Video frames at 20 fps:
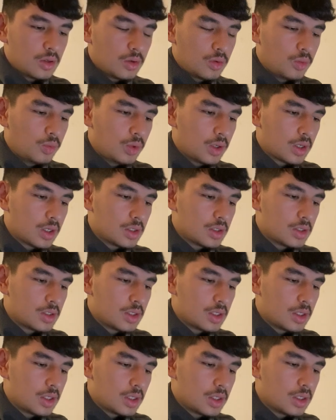we can
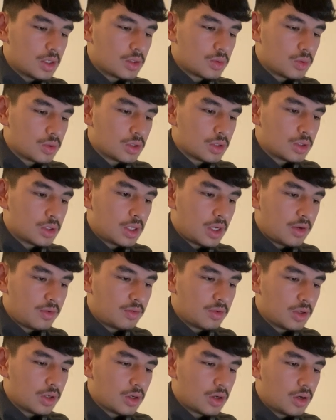see that this one's
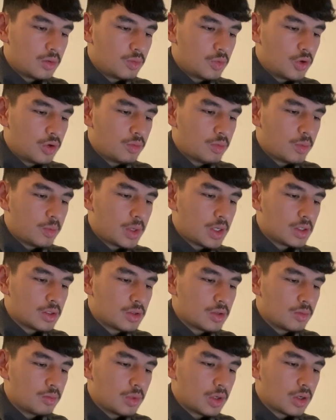definitely got more
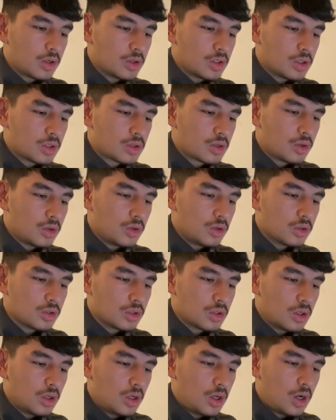momentum because it's closed a
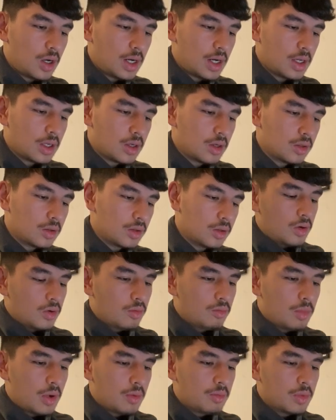lot higher.
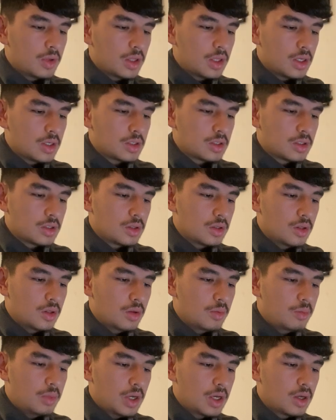Remember this, the
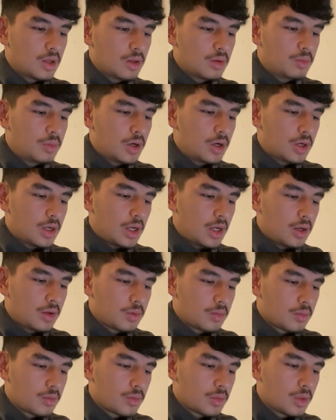bigger the body,
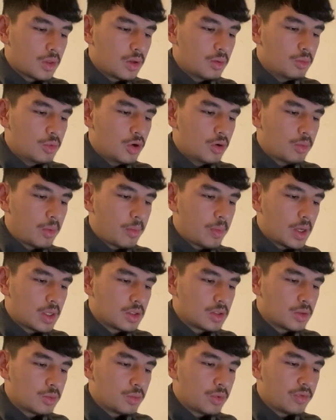the more
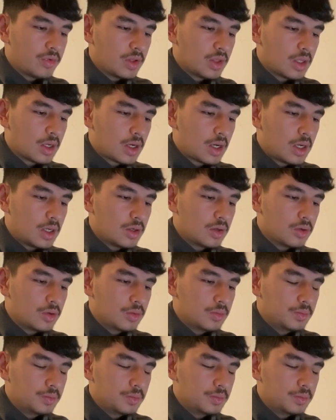momentum within the candle.